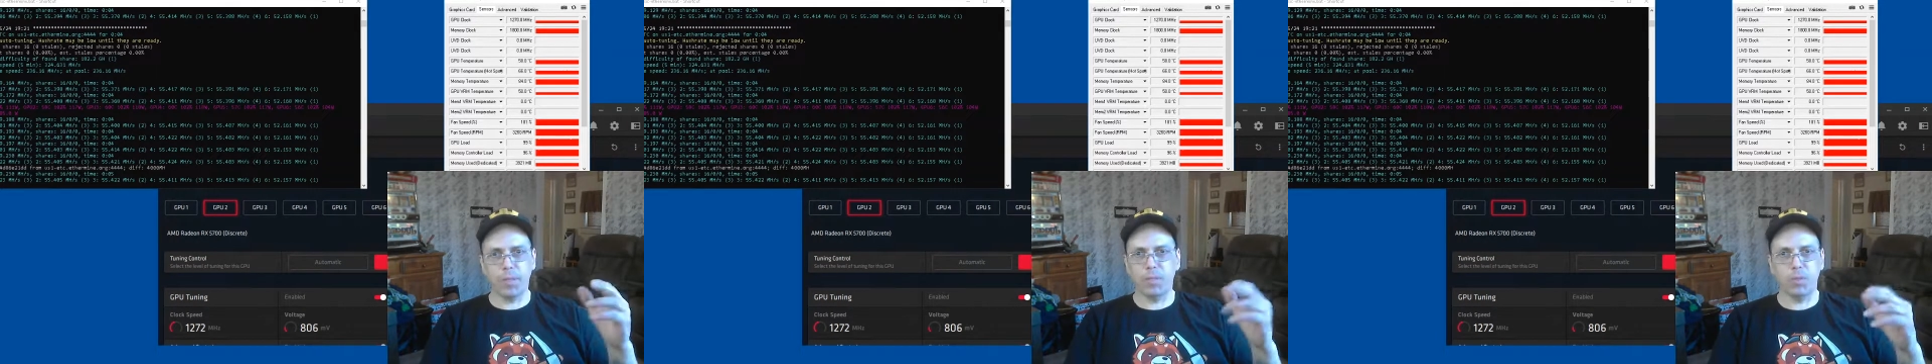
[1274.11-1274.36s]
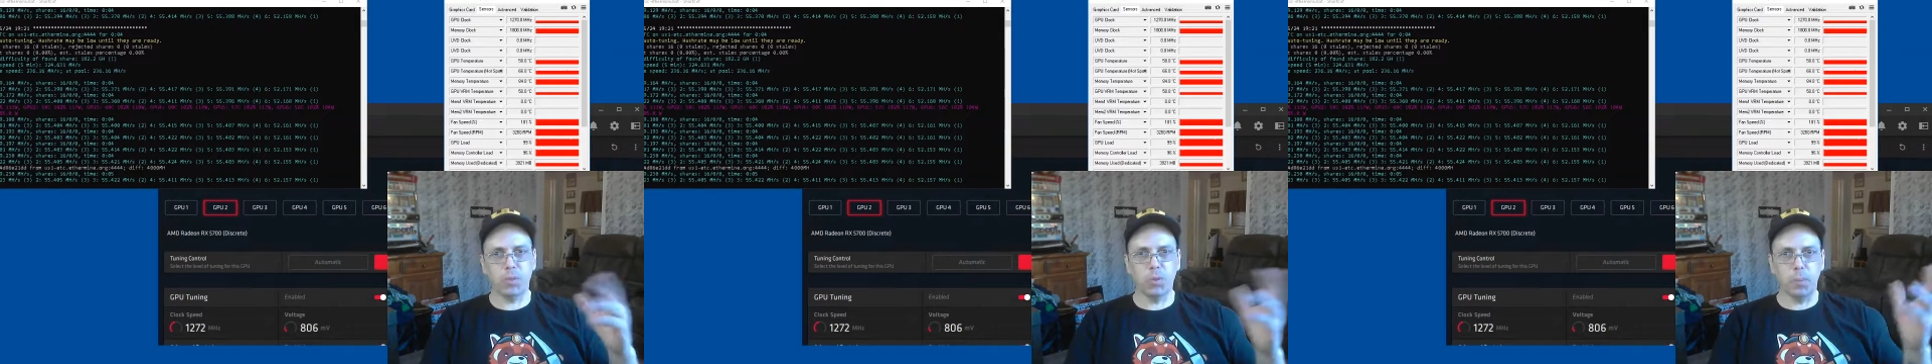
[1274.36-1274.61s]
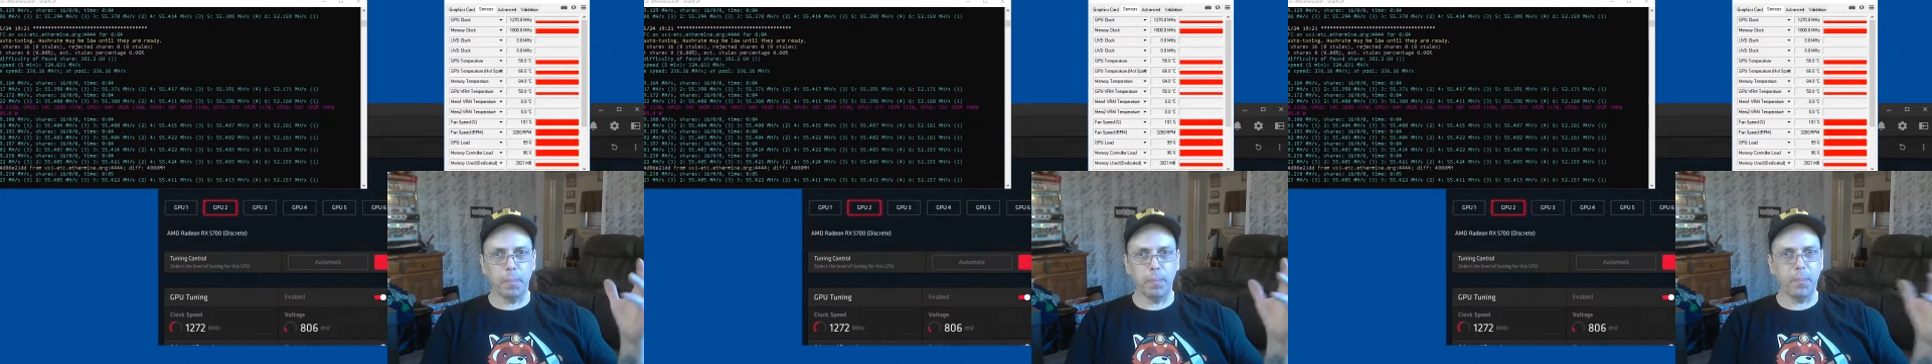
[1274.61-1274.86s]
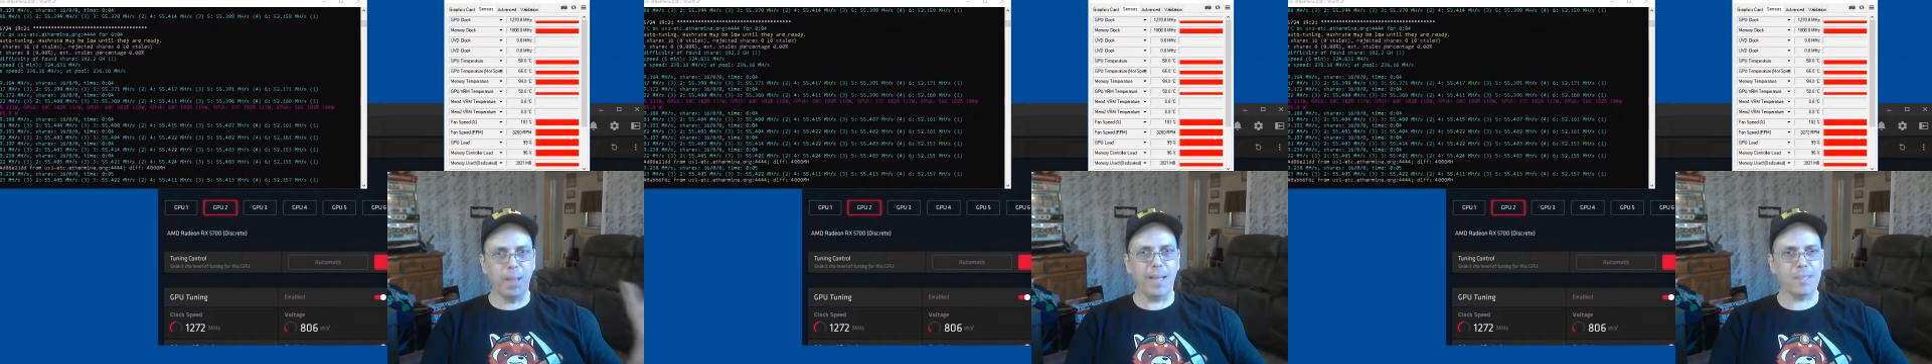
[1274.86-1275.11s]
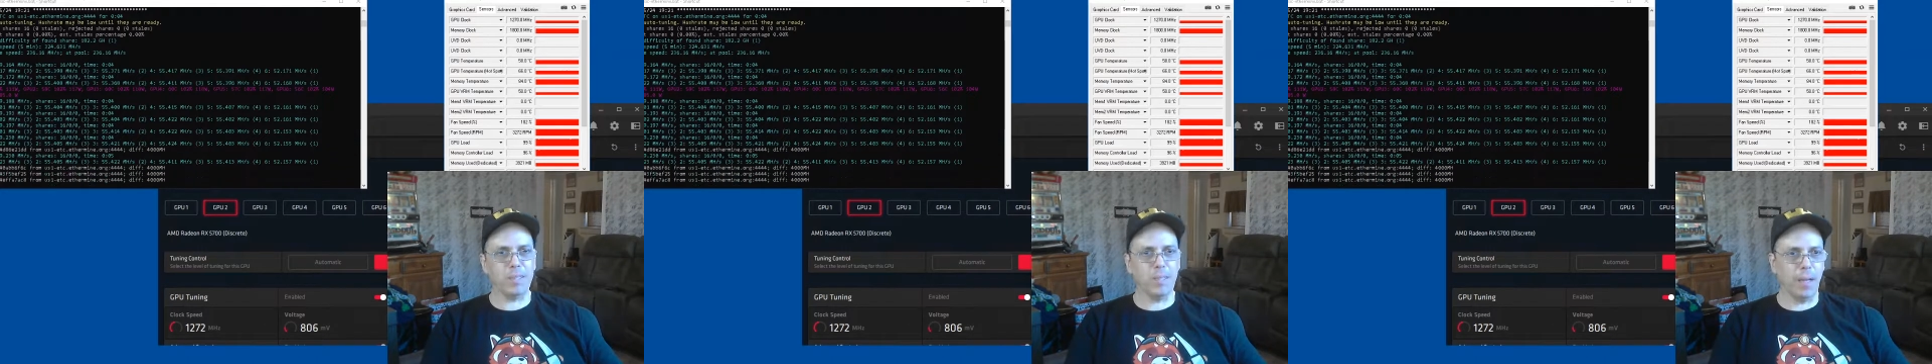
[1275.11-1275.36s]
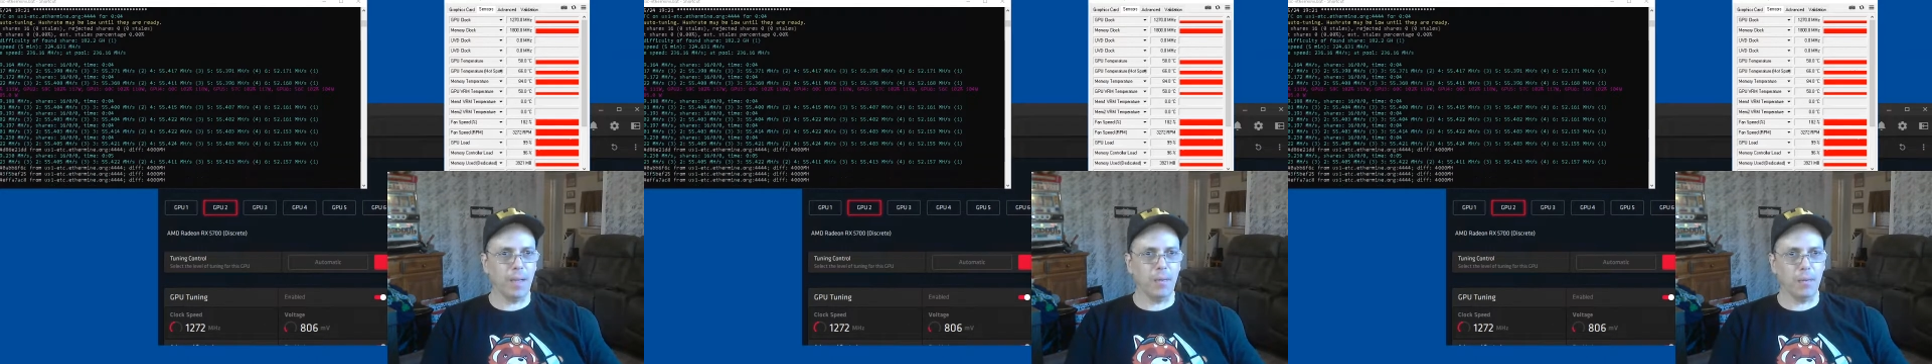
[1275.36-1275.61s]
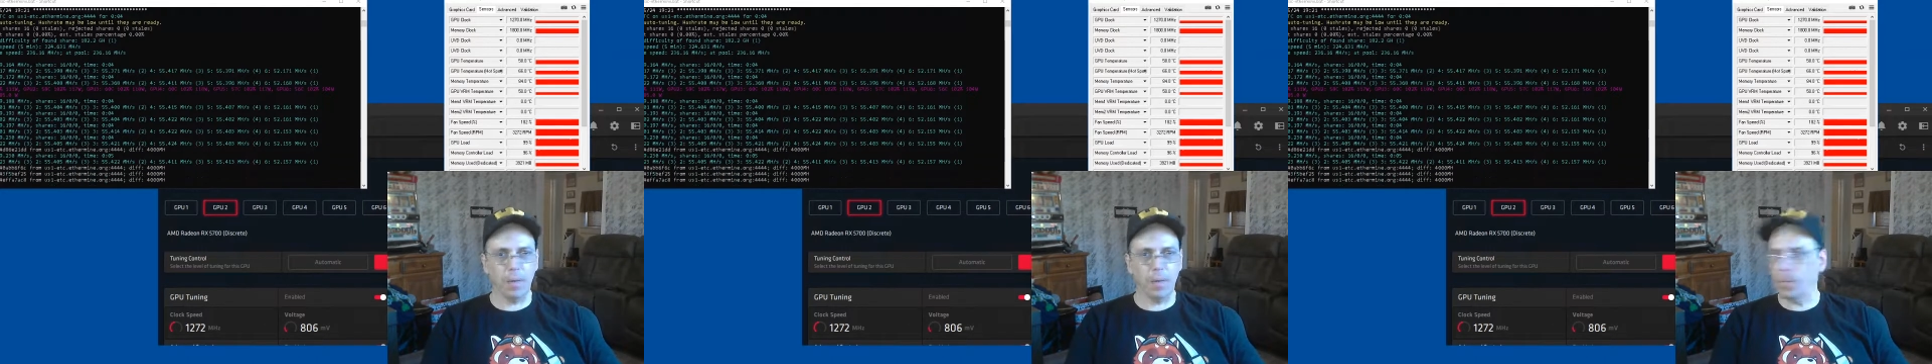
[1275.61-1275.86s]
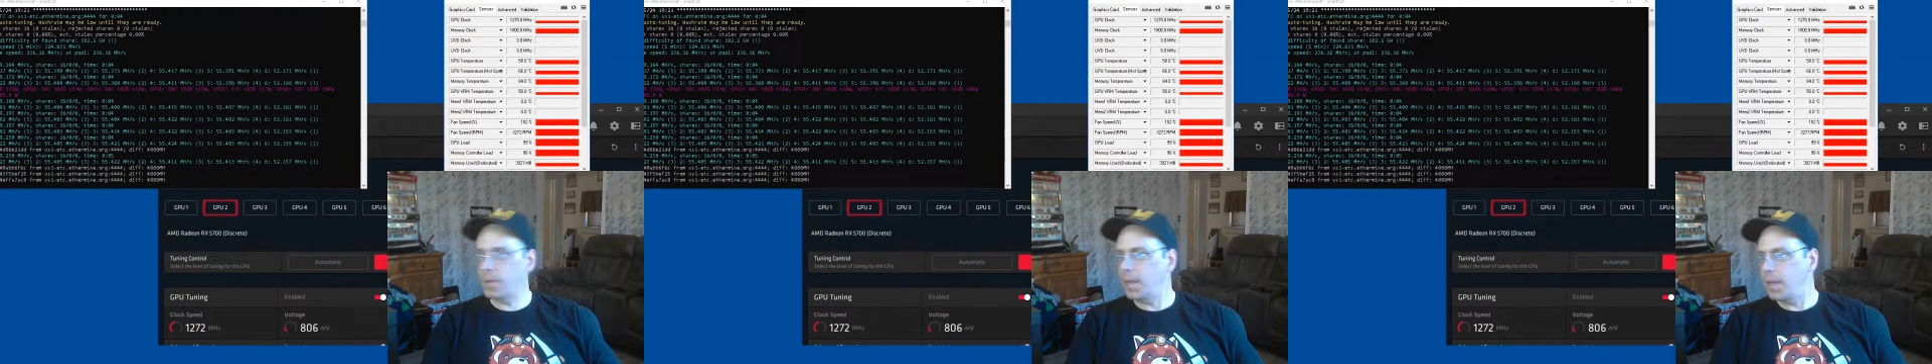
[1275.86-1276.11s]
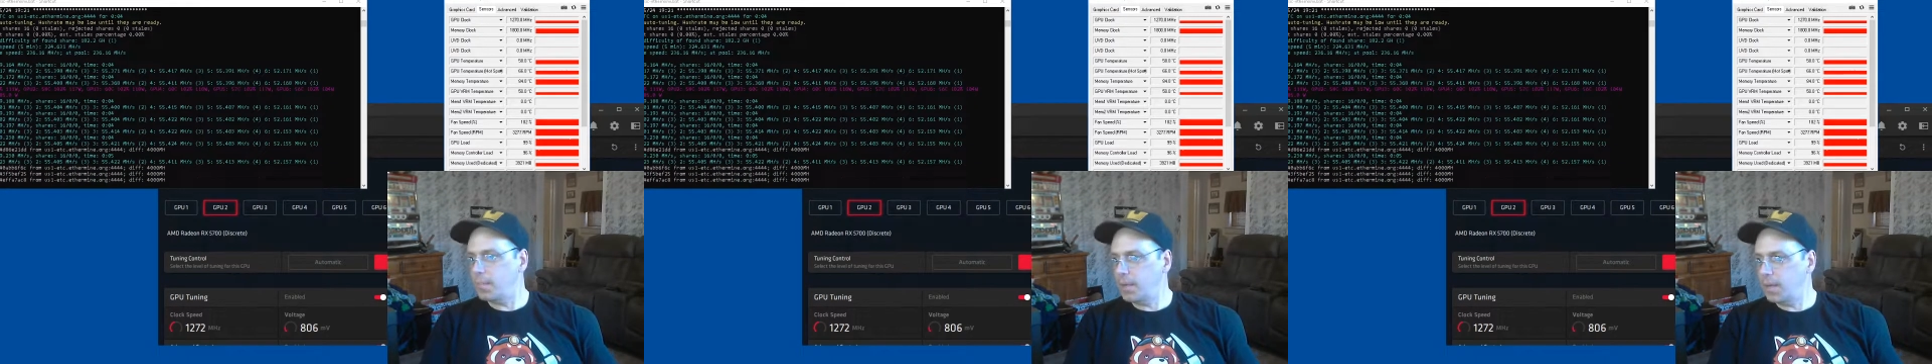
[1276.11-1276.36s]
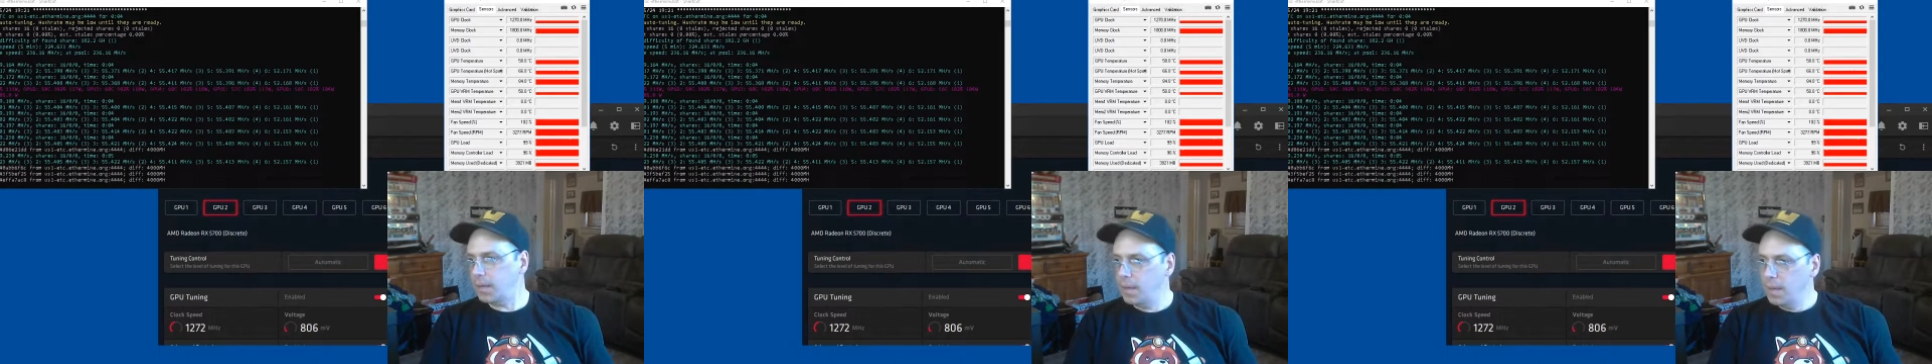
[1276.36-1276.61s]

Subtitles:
stupid plastic, I don't get it, man.